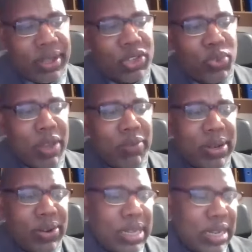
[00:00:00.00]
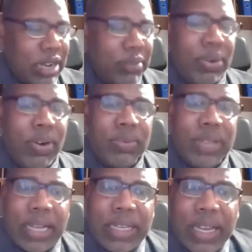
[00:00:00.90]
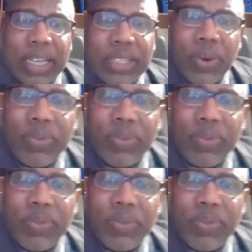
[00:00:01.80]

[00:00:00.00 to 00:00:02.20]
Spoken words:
because we have been looking at the book of Daniel as